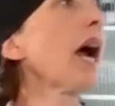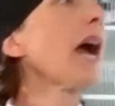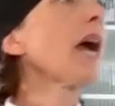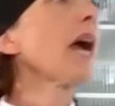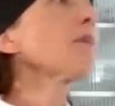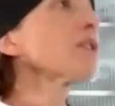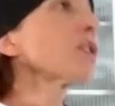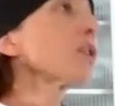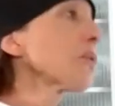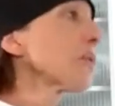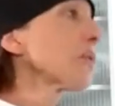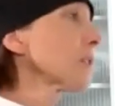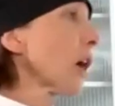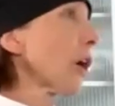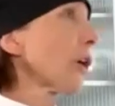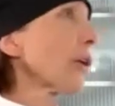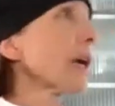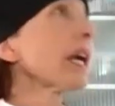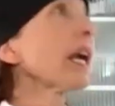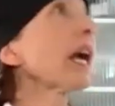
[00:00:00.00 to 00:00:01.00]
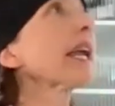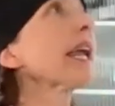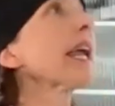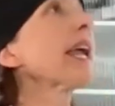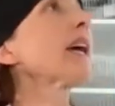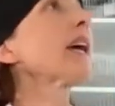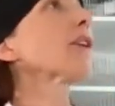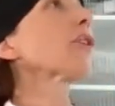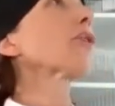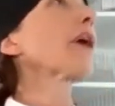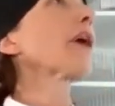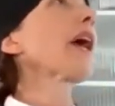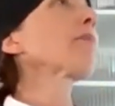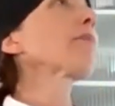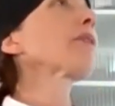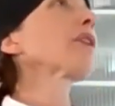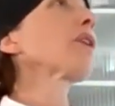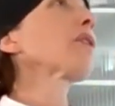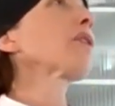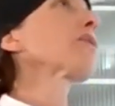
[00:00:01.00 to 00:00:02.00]
I'm so sorry I can't
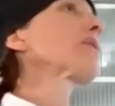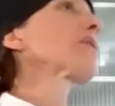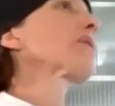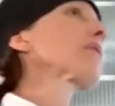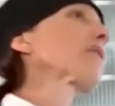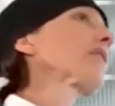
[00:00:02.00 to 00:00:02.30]
grab those.